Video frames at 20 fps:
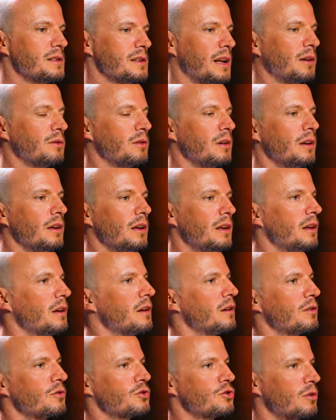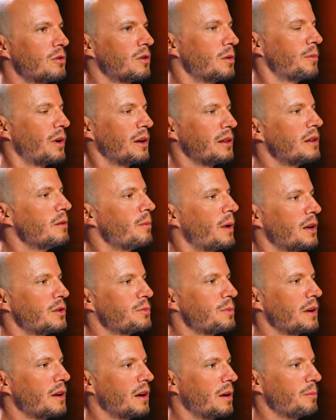is now the leading short-term rental
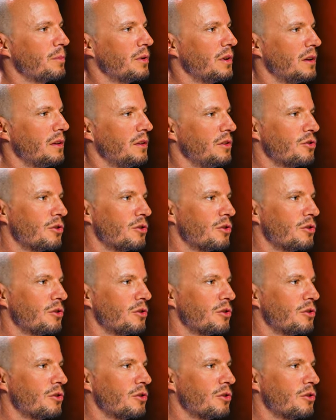management company in